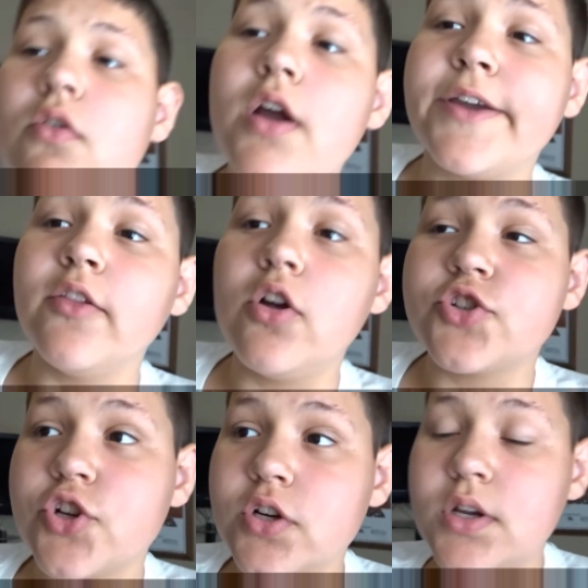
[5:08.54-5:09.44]
rocket
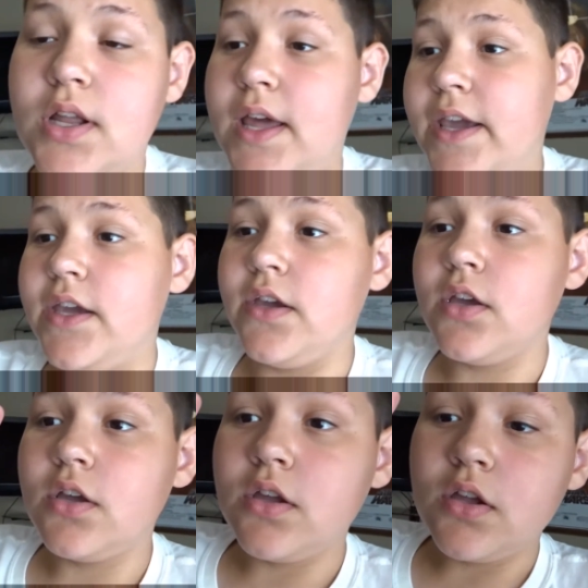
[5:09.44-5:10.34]
launcher, a
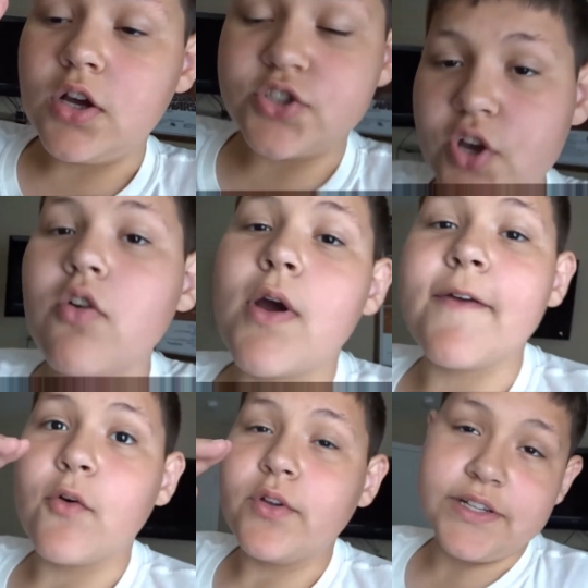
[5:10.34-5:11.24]
assault
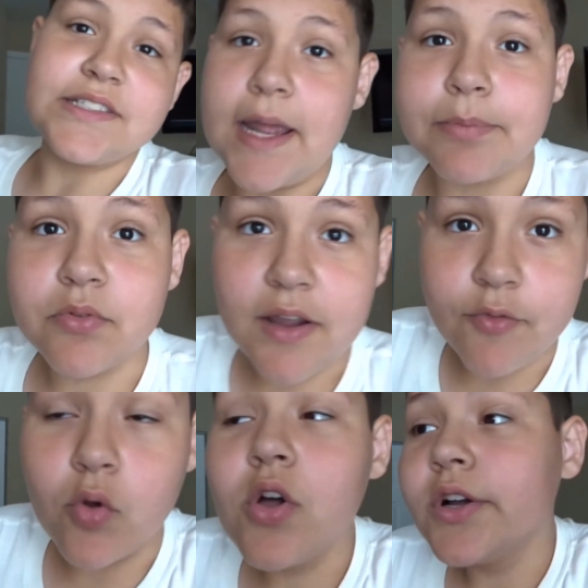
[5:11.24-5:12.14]
rifle, and a sniper
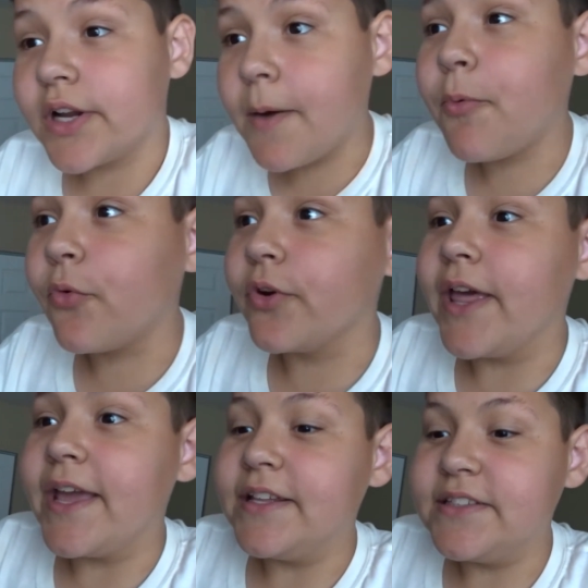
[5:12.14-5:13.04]
rifle, couple
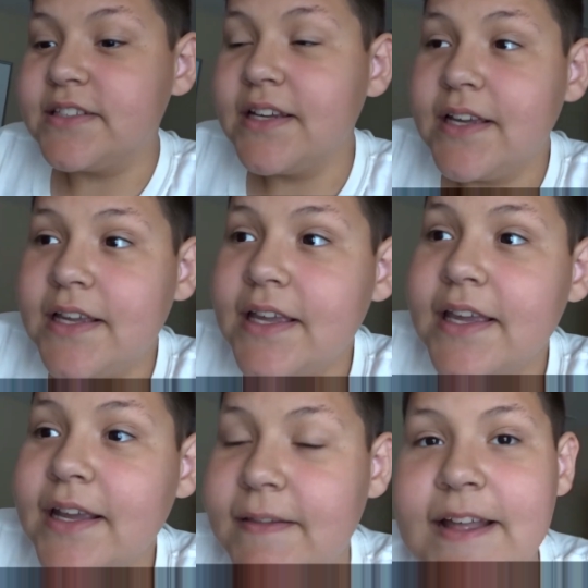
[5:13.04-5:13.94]
grenades,
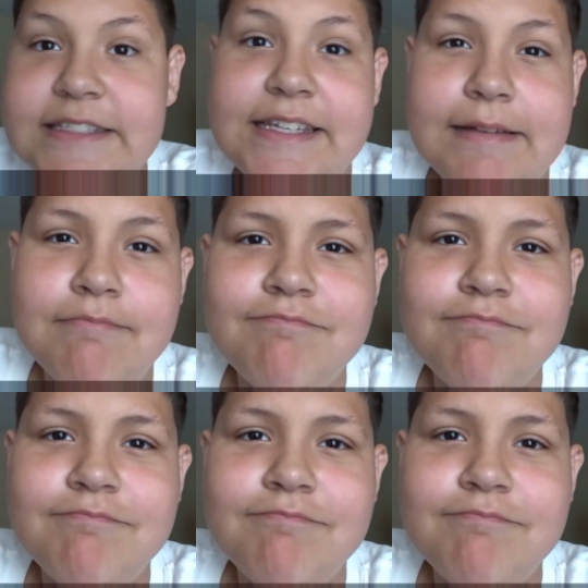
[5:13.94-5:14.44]
and that's it.